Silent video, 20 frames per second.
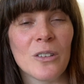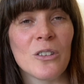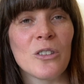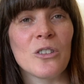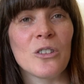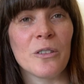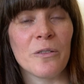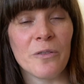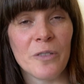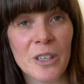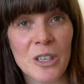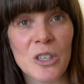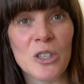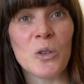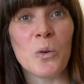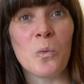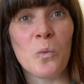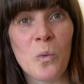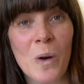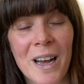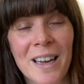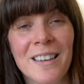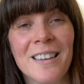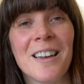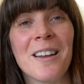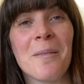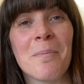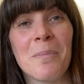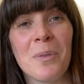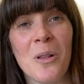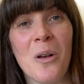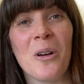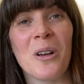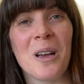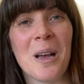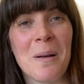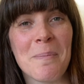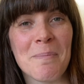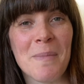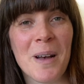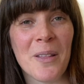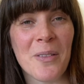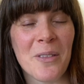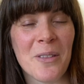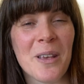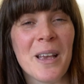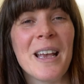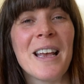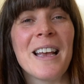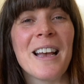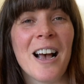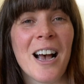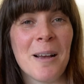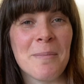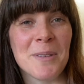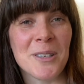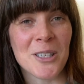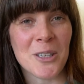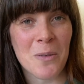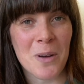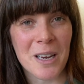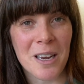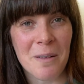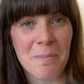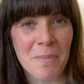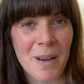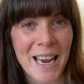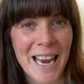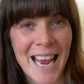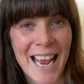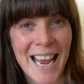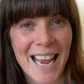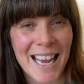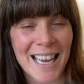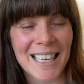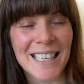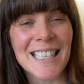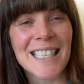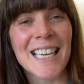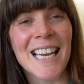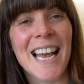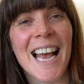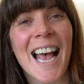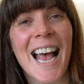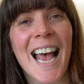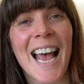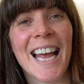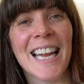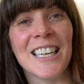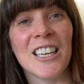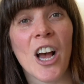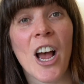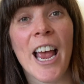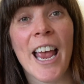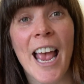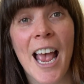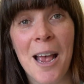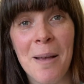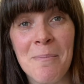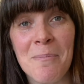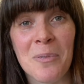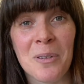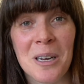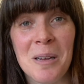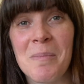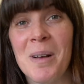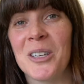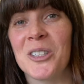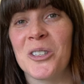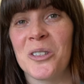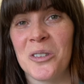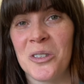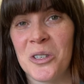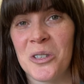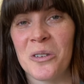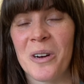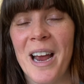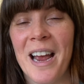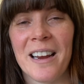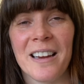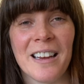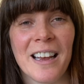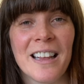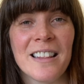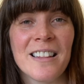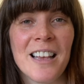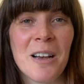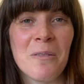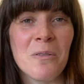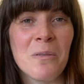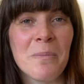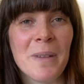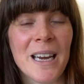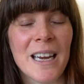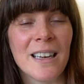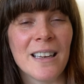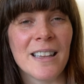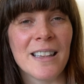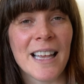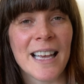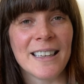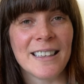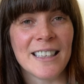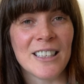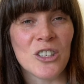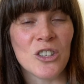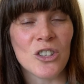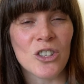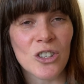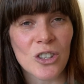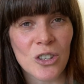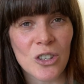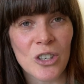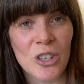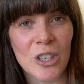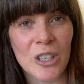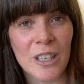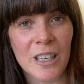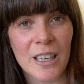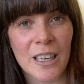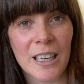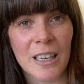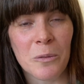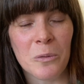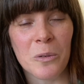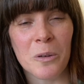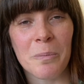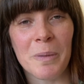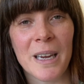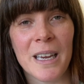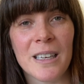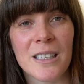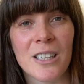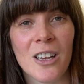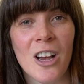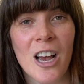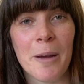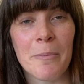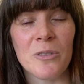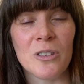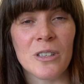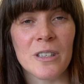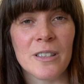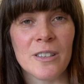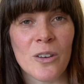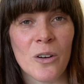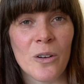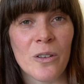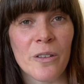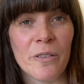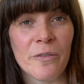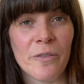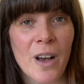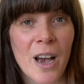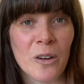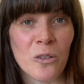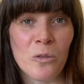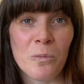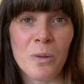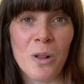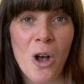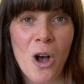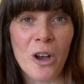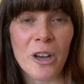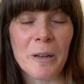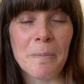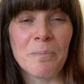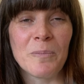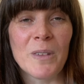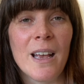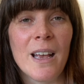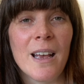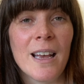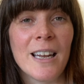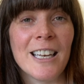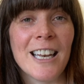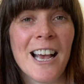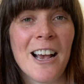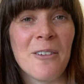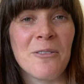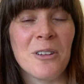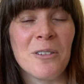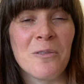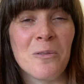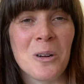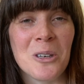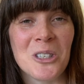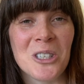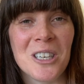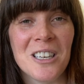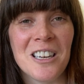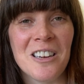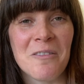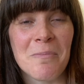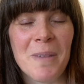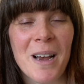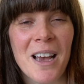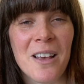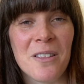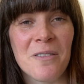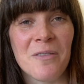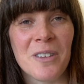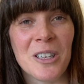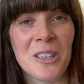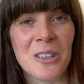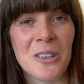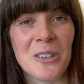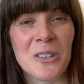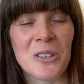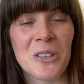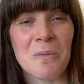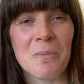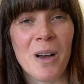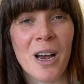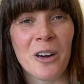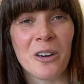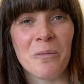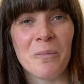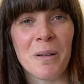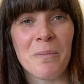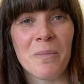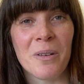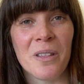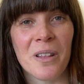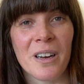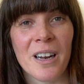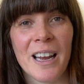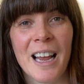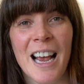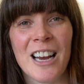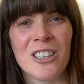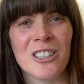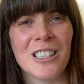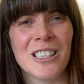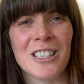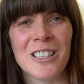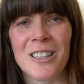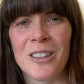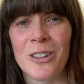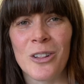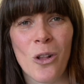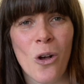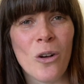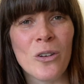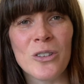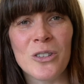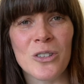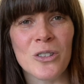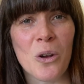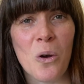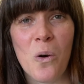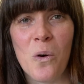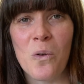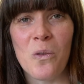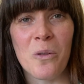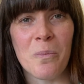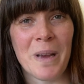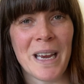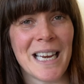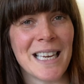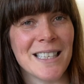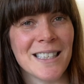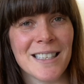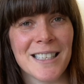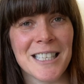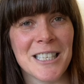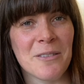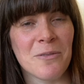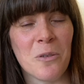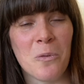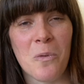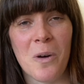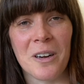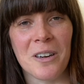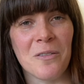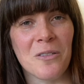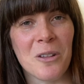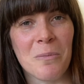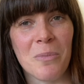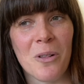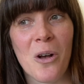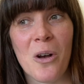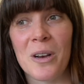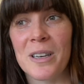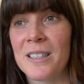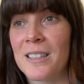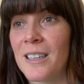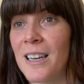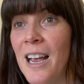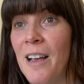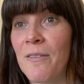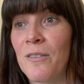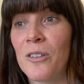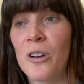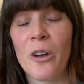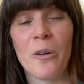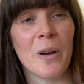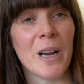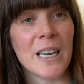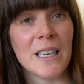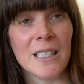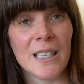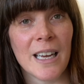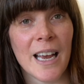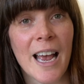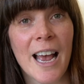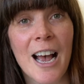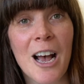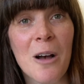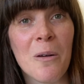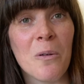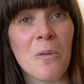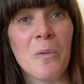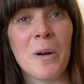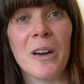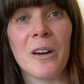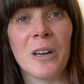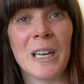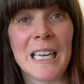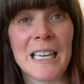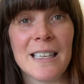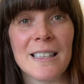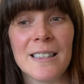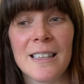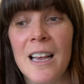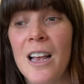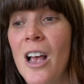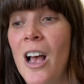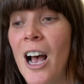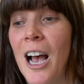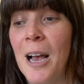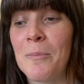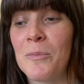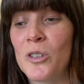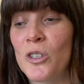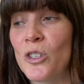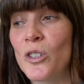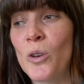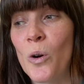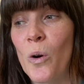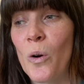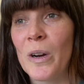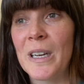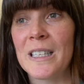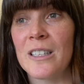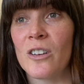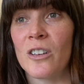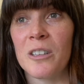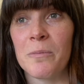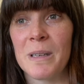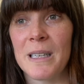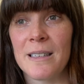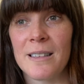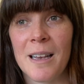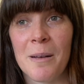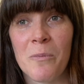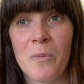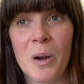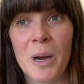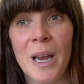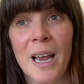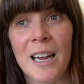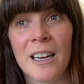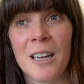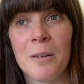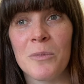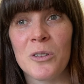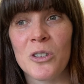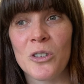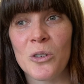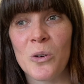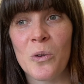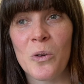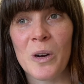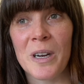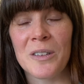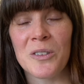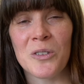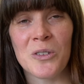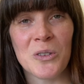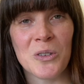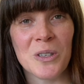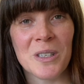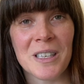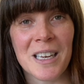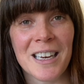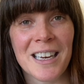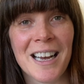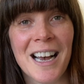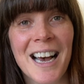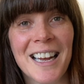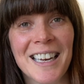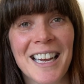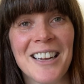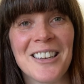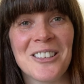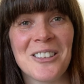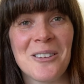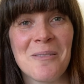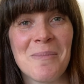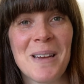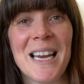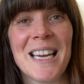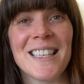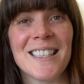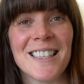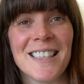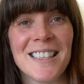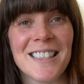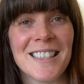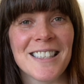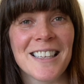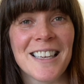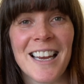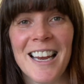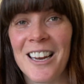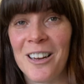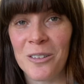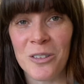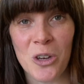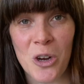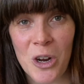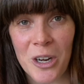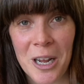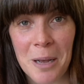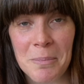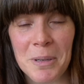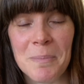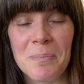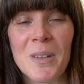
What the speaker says: to finish one block a month. I'm sewing it by hand, and I am pretty much on track, and that will mean that in June it will be time to sew the final block. Now, if you've watched any of my other videos, you might remember that I actually just lost all the pieces for one of the blocks, and I have no idea how or where it is. I'm sure it's got to be somewhere, and I'm sure as soon as I cut out new pieces, it'll turn up,